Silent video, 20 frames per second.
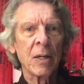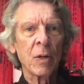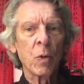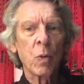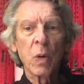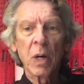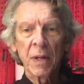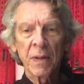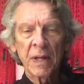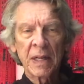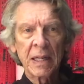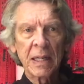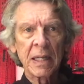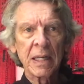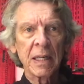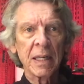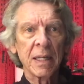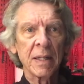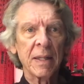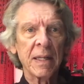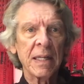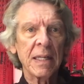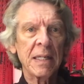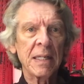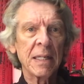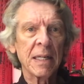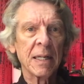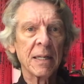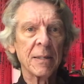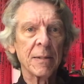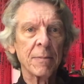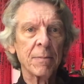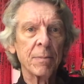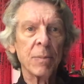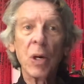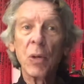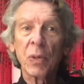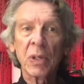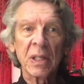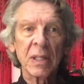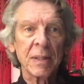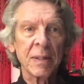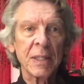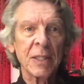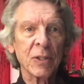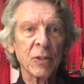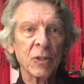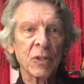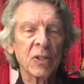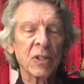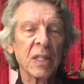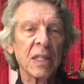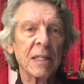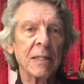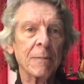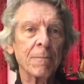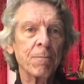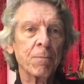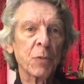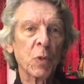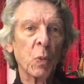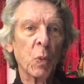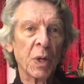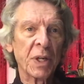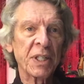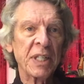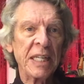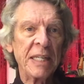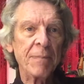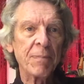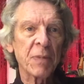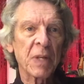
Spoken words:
where the boat is working.